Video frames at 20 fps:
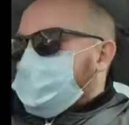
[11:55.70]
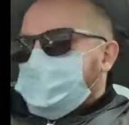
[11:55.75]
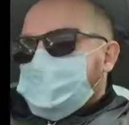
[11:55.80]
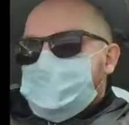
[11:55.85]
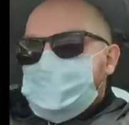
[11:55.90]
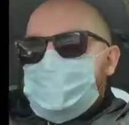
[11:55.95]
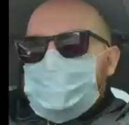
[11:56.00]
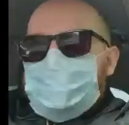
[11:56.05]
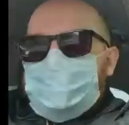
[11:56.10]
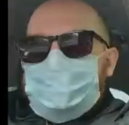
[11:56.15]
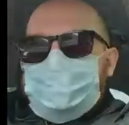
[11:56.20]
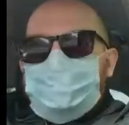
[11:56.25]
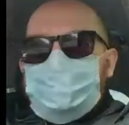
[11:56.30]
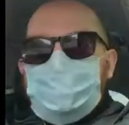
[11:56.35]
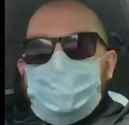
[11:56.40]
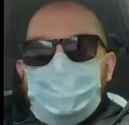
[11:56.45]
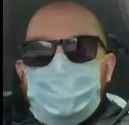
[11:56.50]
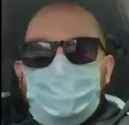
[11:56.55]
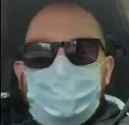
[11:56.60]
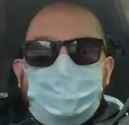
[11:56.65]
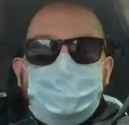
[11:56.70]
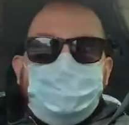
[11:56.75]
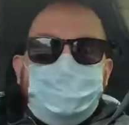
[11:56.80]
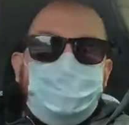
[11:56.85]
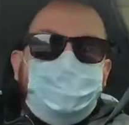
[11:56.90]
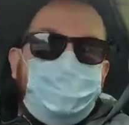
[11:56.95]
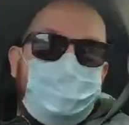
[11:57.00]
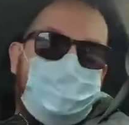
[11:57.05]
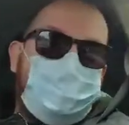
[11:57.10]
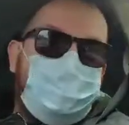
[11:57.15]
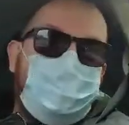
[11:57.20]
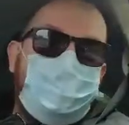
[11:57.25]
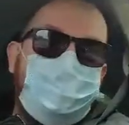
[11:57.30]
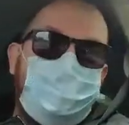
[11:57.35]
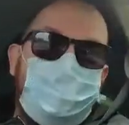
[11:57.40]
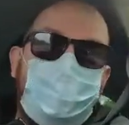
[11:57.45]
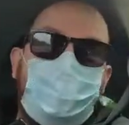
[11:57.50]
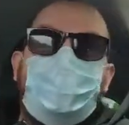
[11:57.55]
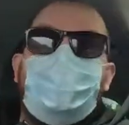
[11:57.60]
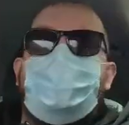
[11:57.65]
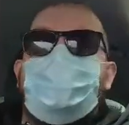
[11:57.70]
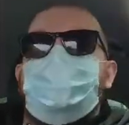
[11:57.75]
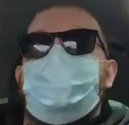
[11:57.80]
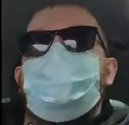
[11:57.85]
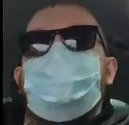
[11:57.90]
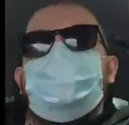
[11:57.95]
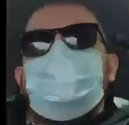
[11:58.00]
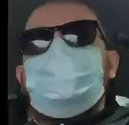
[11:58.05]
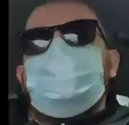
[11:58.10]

particularly if you're going to use it for private hire.